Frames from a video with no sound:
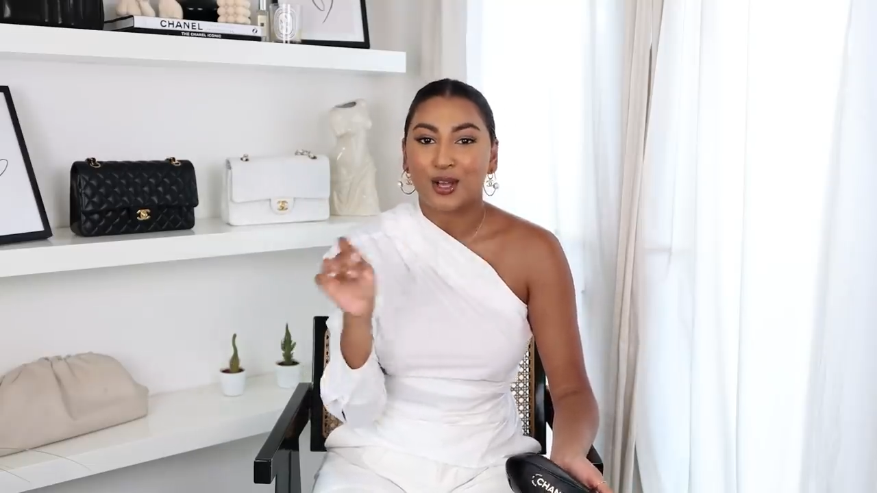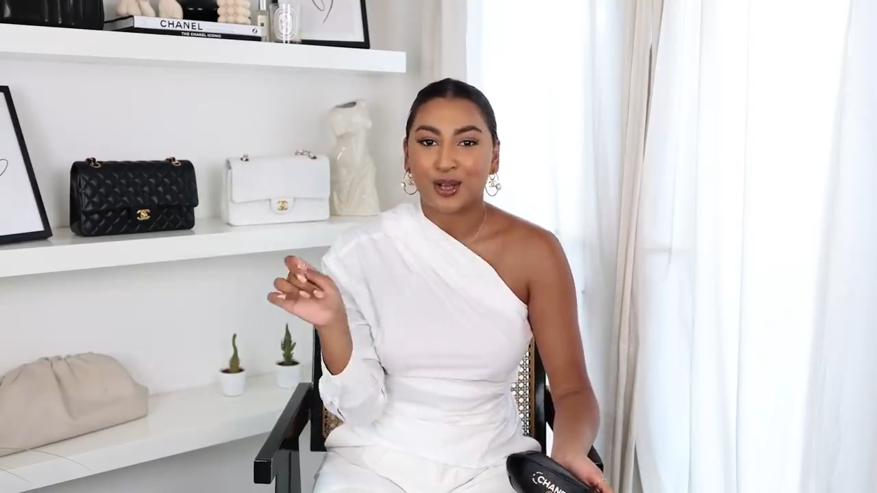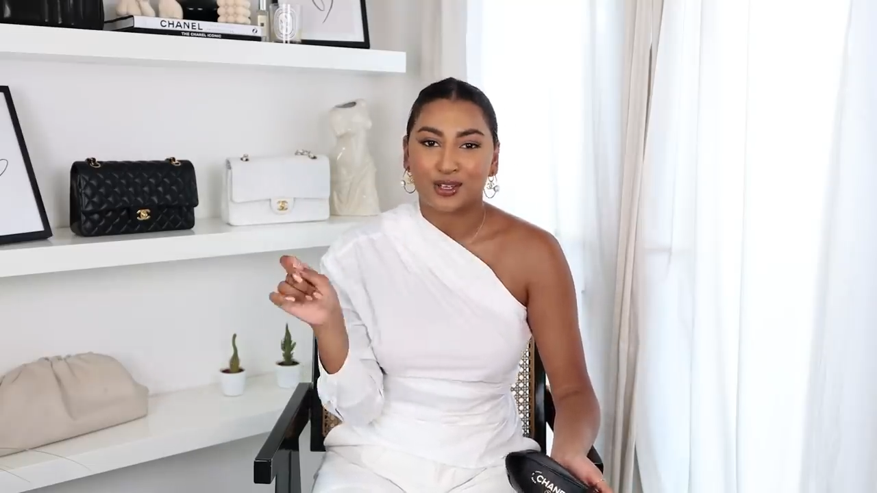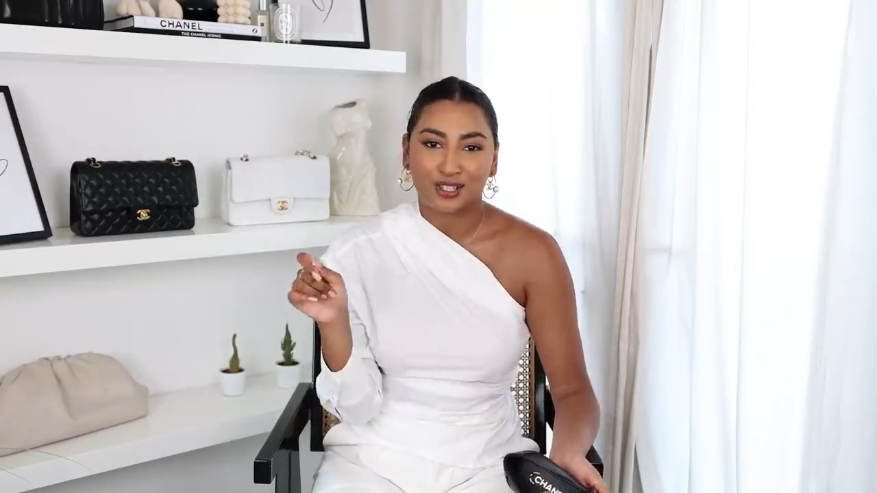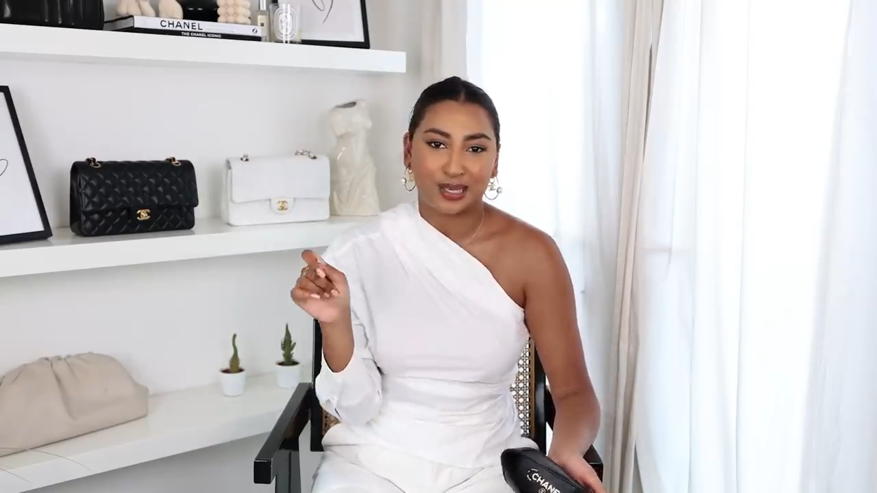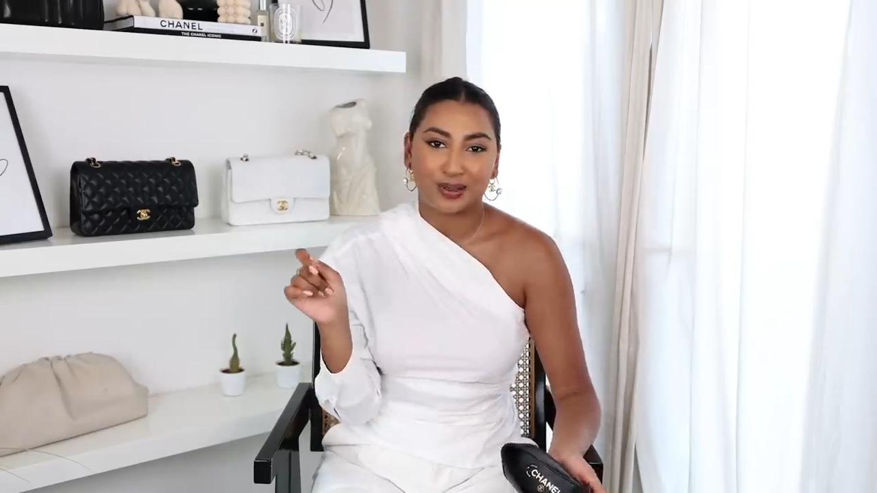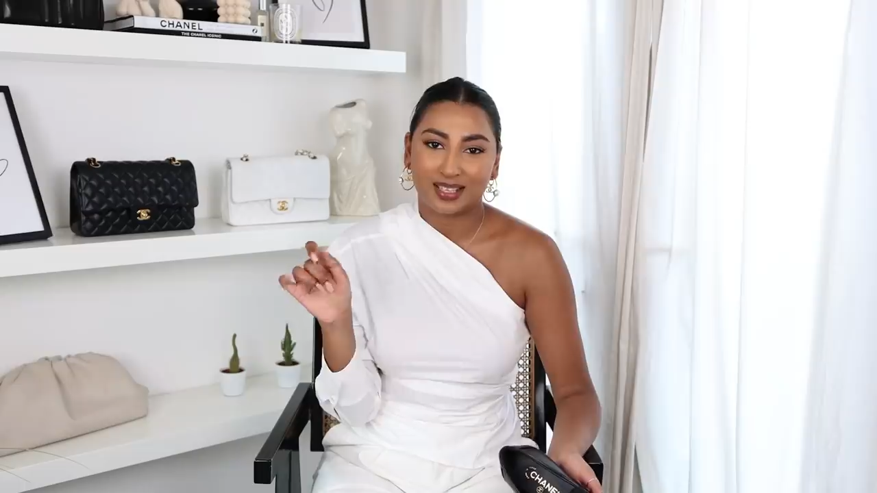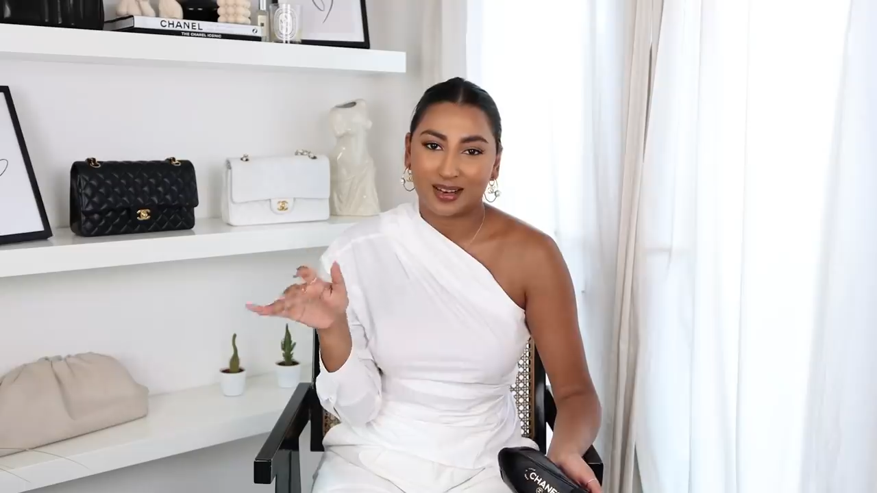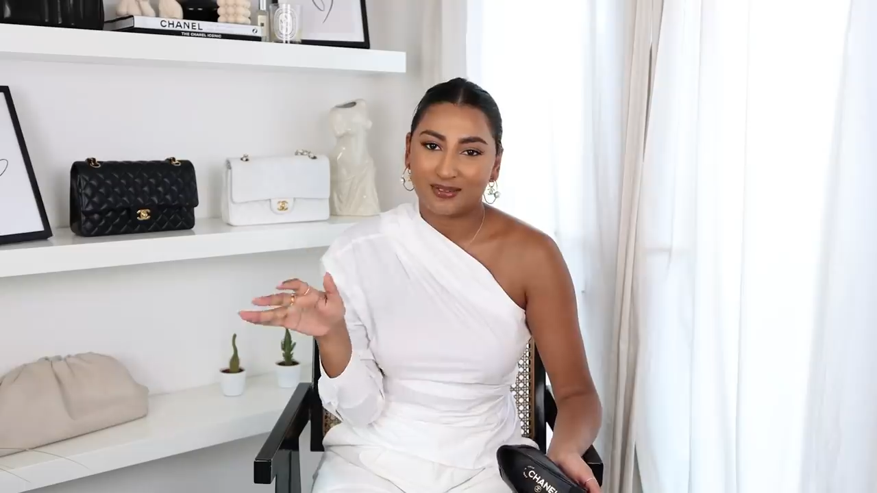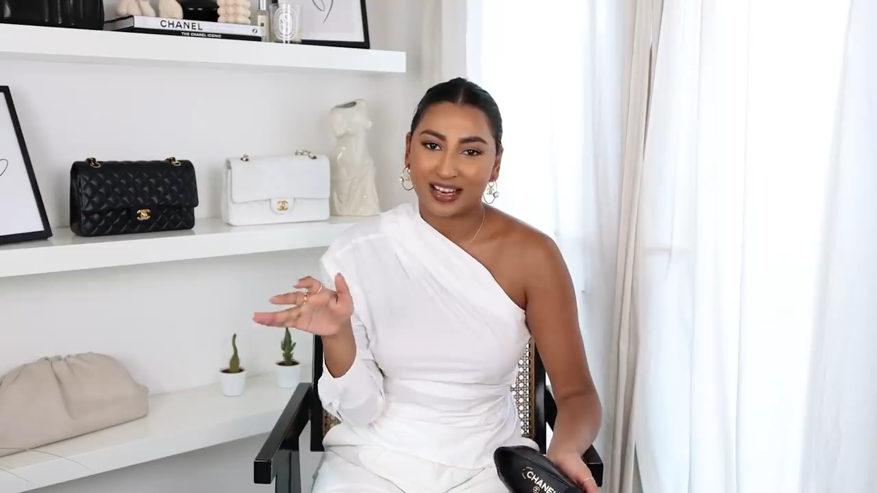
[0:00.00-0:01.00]
Coco
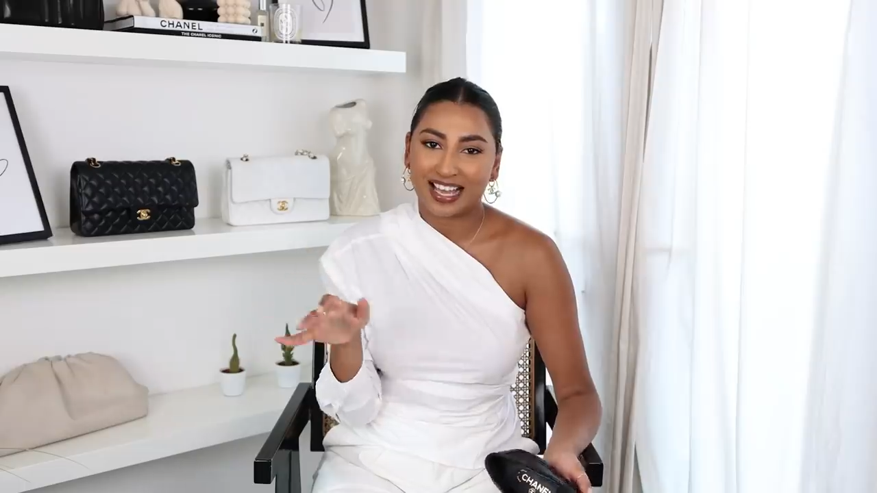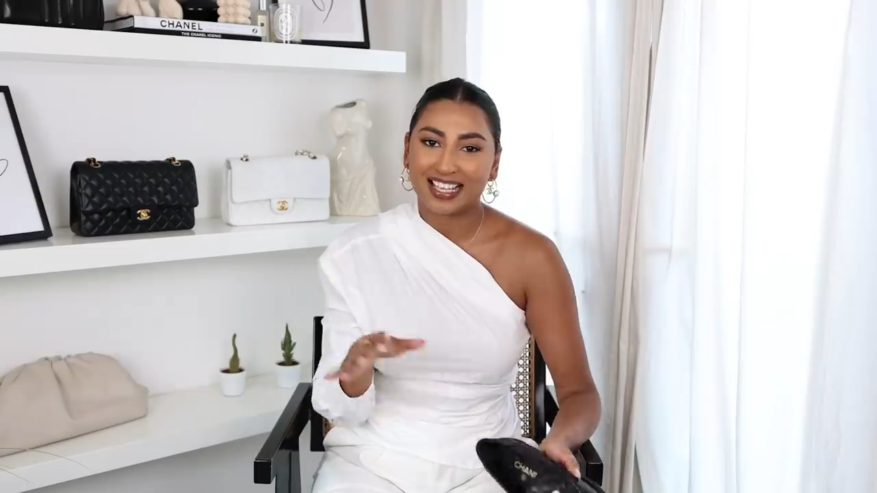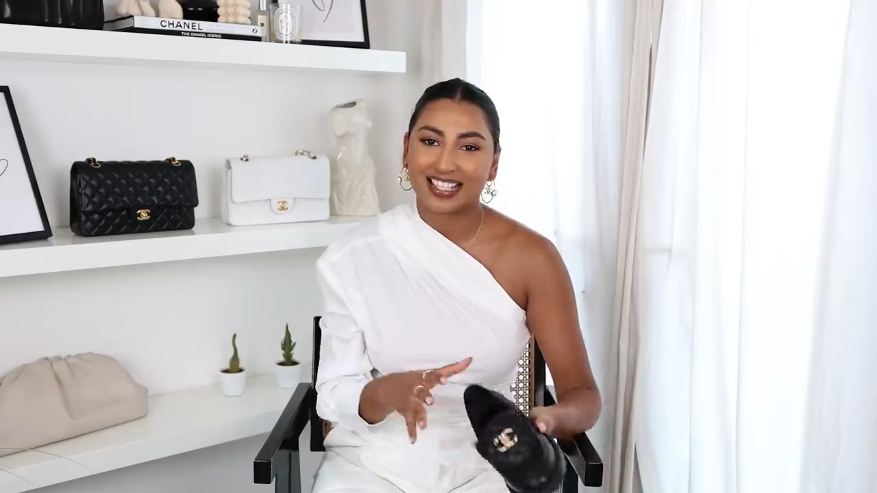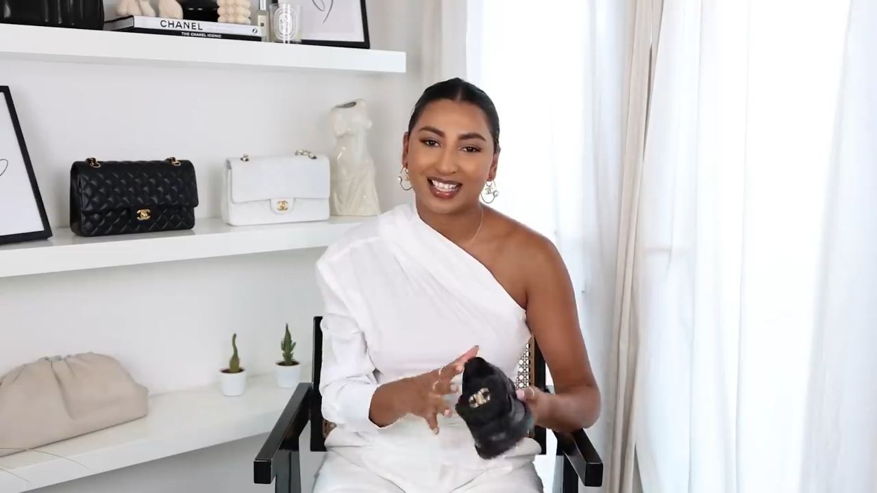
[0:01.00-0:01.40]
Chanel's love letters.